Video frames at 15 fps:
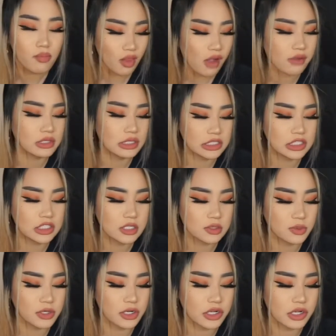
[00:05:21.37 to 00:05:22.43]
then this is
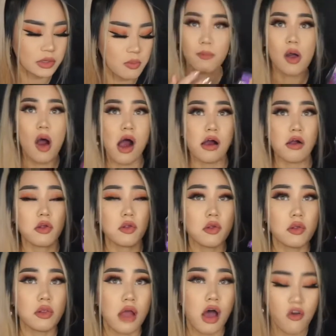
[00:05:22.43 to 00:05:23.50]
pretty good. I also
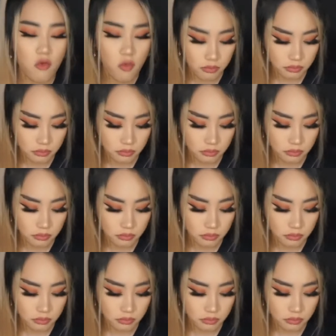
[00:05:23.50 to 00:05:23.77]
love,